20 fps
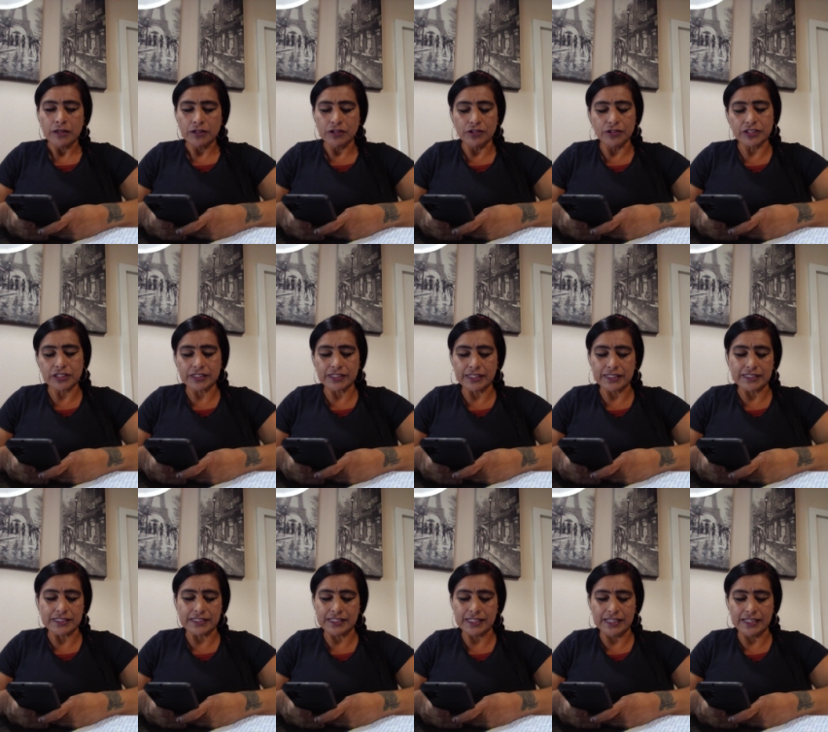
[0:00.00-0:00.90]
Luke
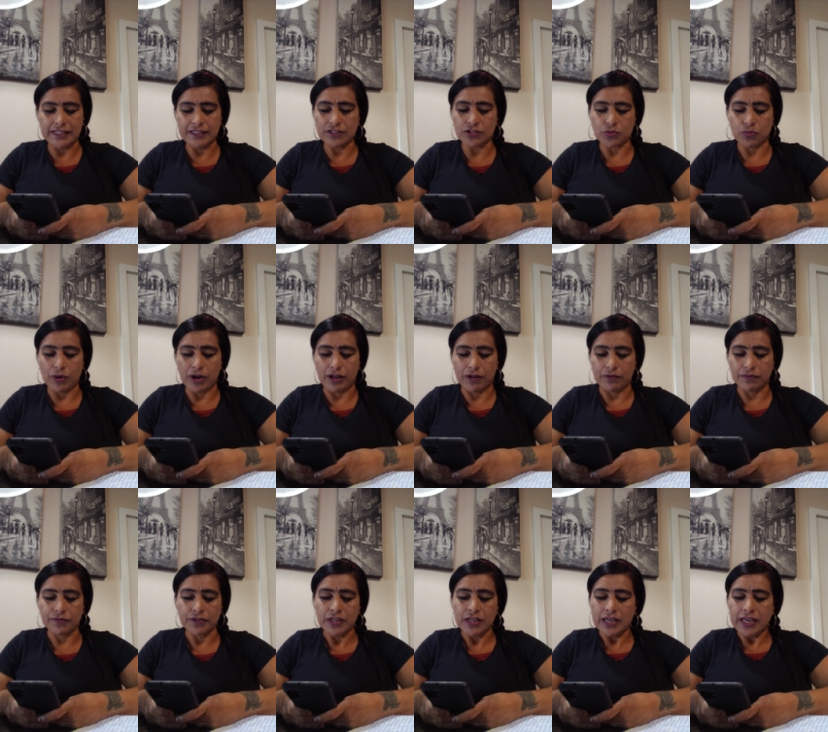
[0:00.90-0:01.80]
16:12.
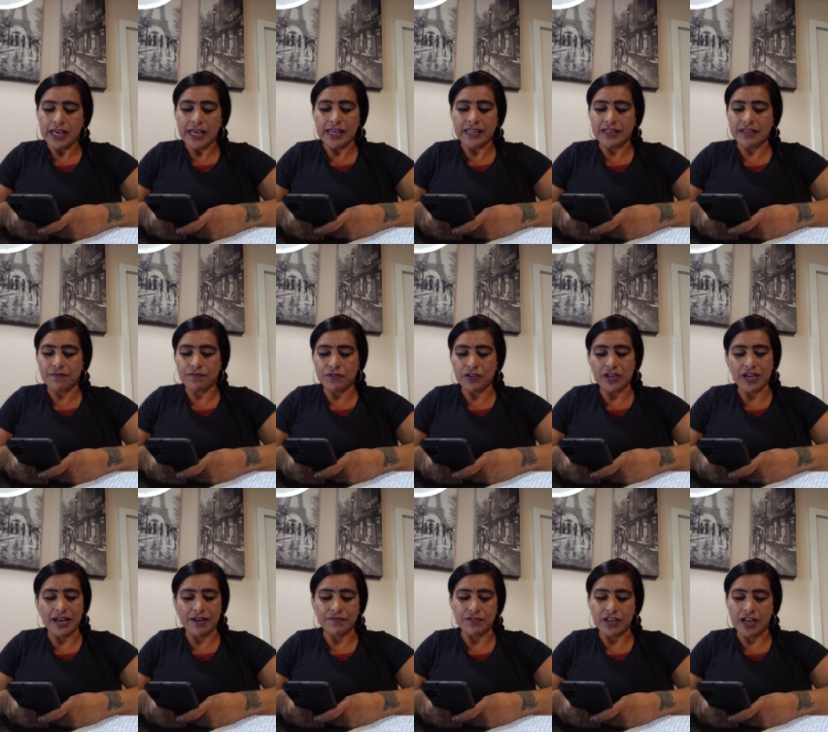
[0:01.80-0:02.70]
And if you
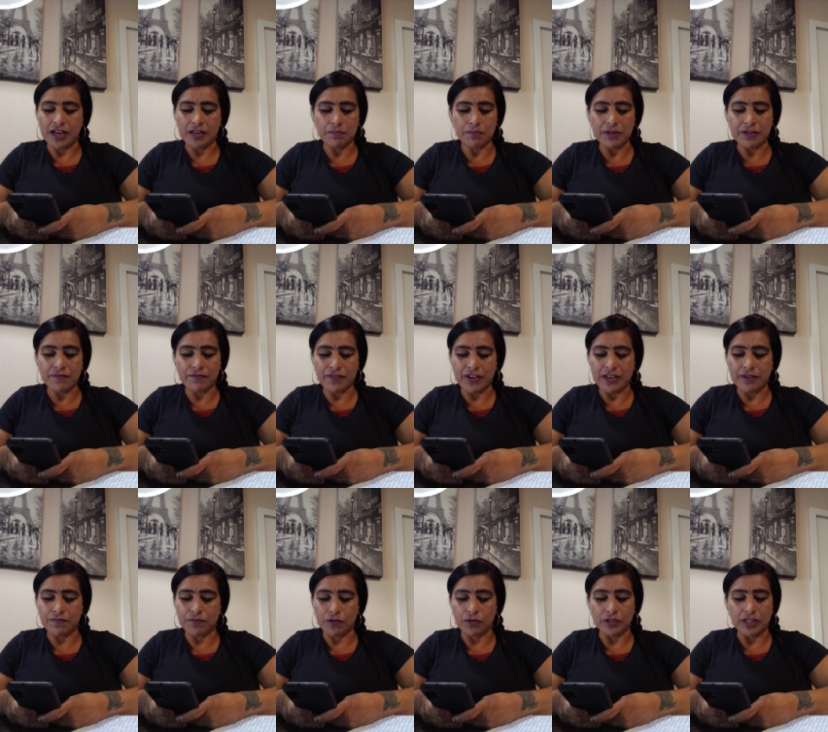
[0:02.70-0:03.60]
have not been
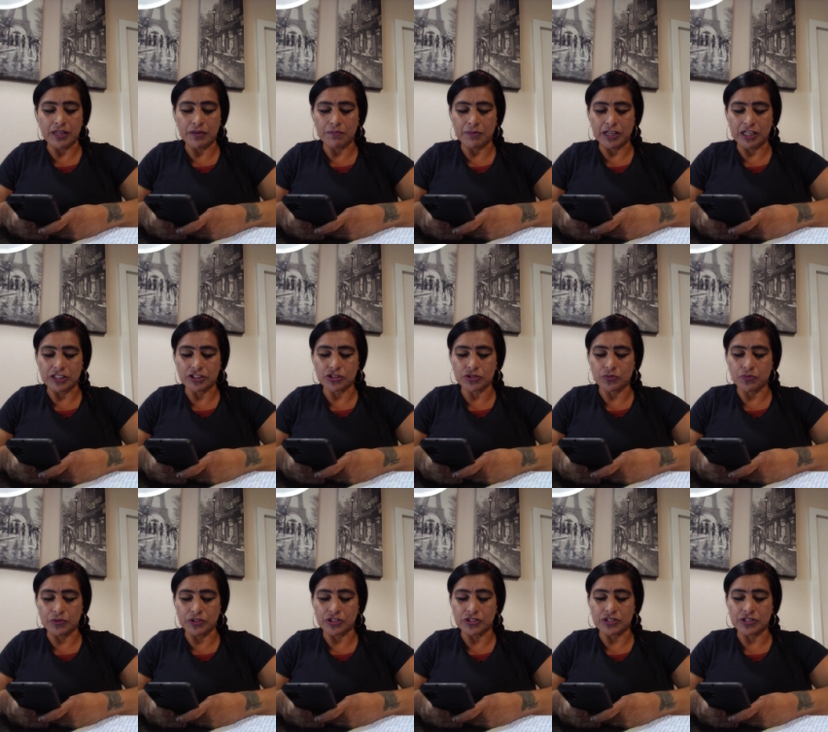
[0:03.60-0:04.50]
faithful in much,
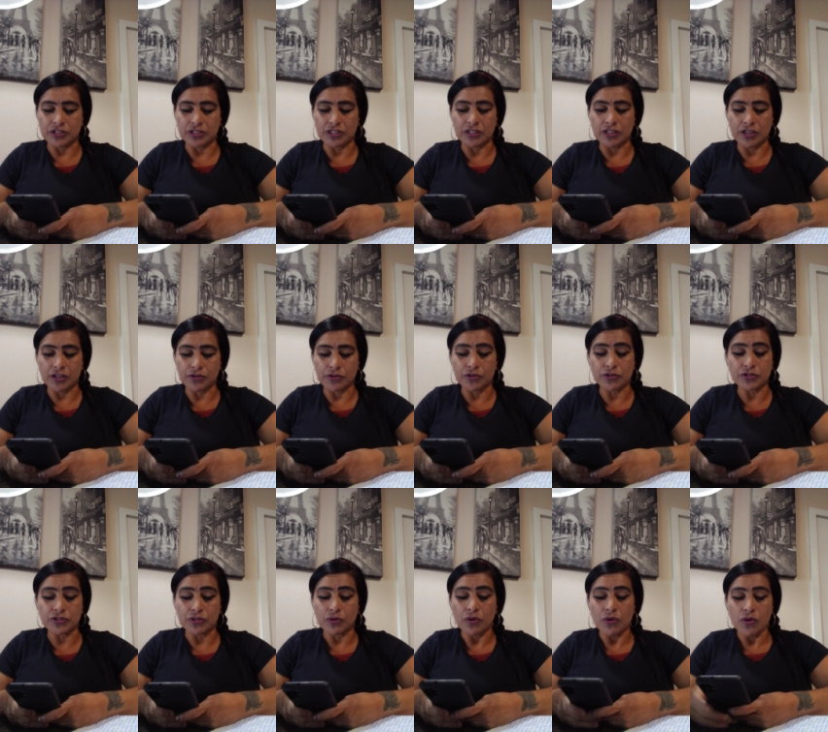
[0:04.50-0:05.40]
which is
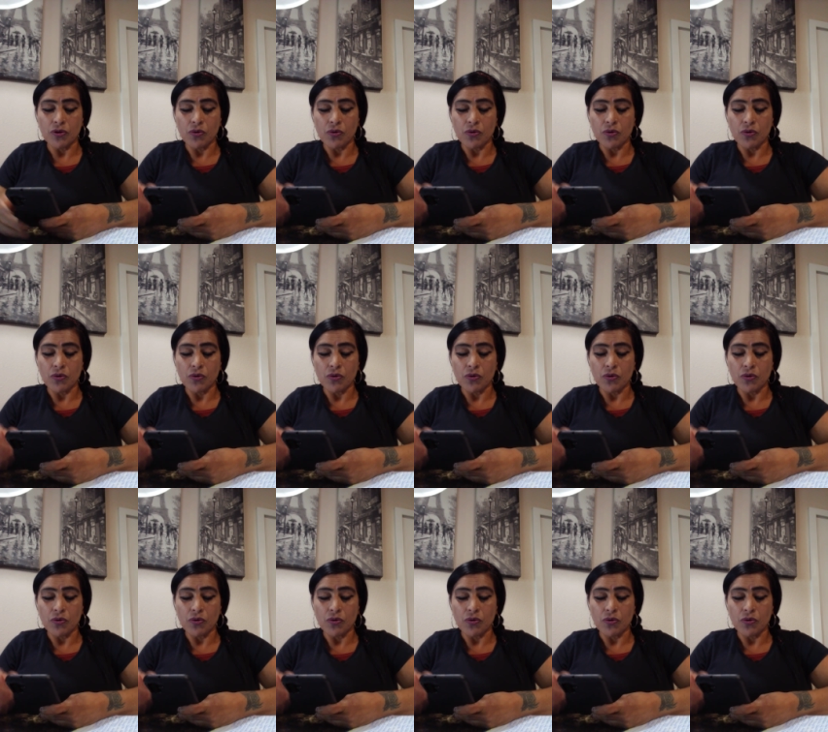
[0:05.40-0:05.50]
another's,